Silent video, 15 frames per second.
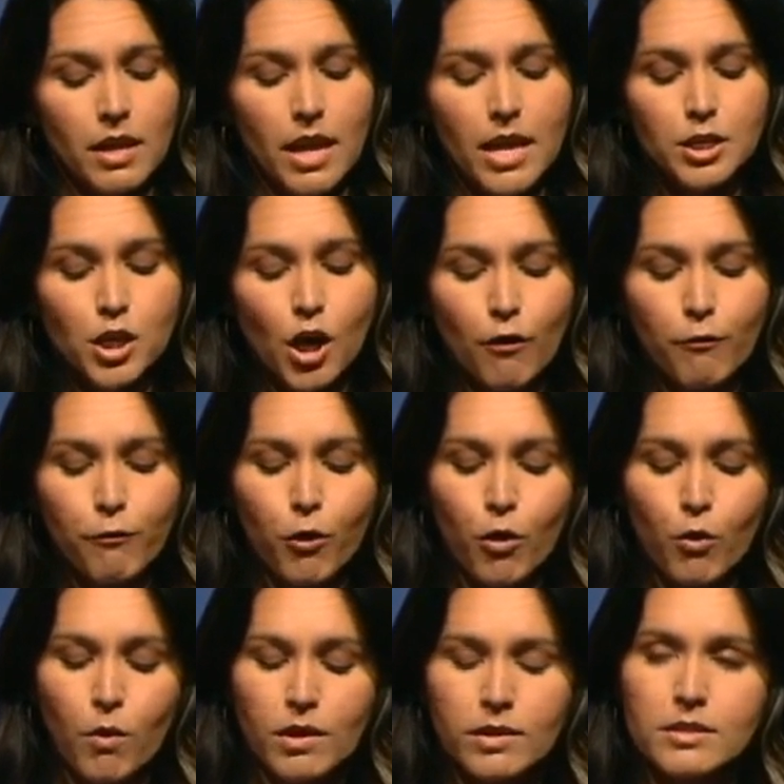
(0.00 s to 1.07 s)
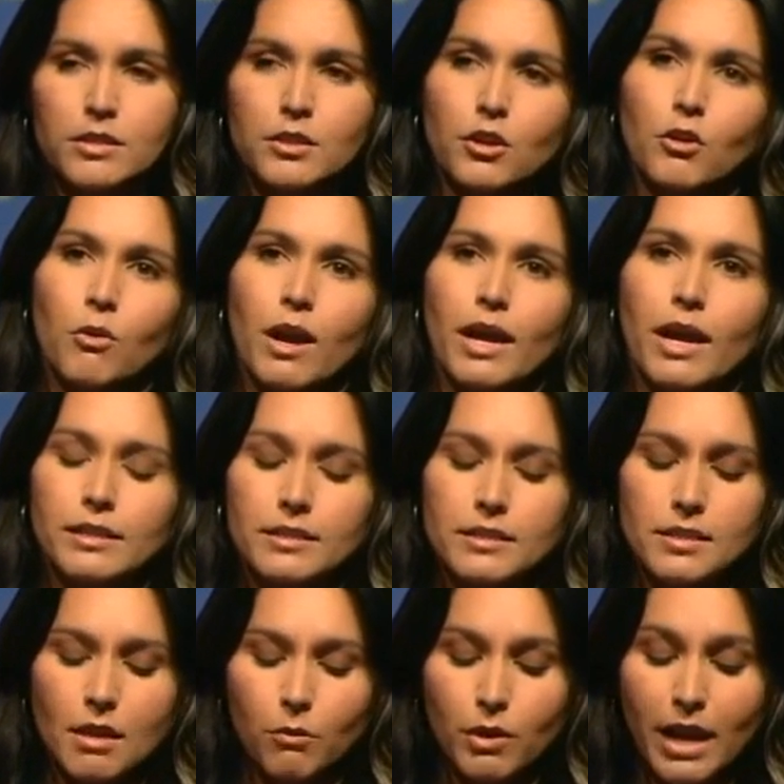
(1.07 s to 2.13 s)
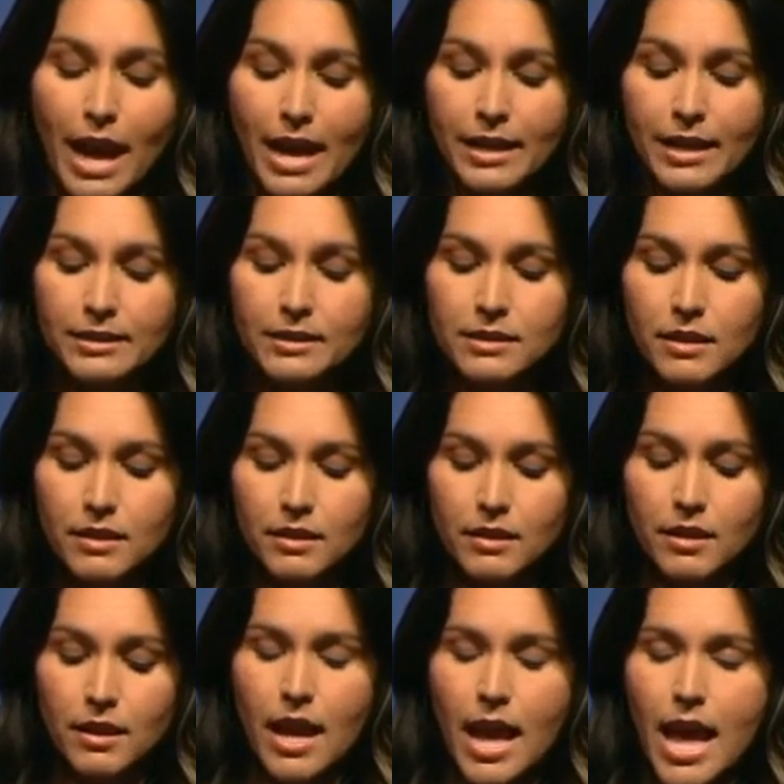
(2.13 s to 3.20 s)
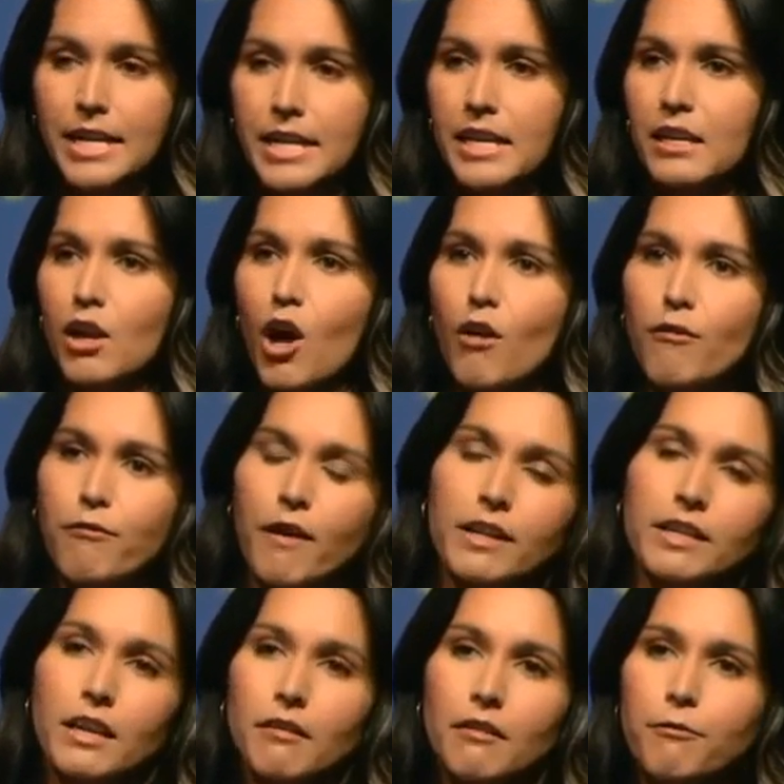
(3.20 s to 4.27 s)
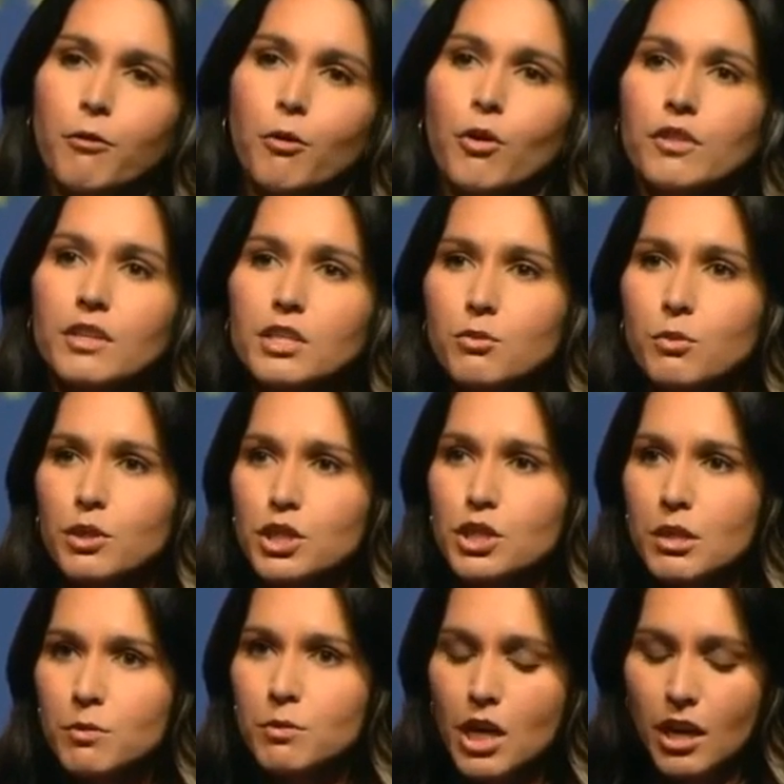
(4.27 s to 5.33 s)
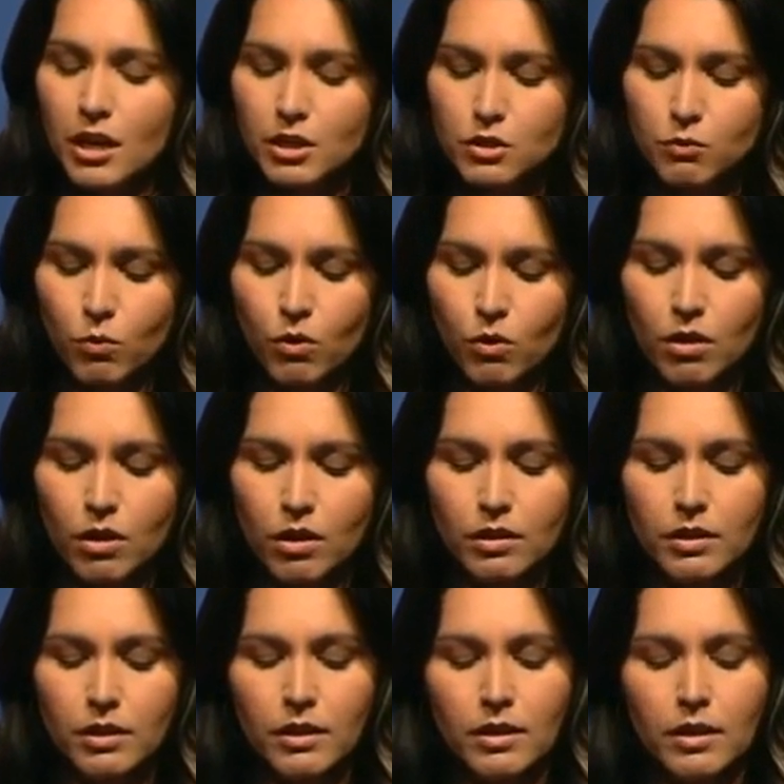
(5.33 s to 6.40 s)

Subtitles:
H.R. 4108, that would end any and all funding for this regime change war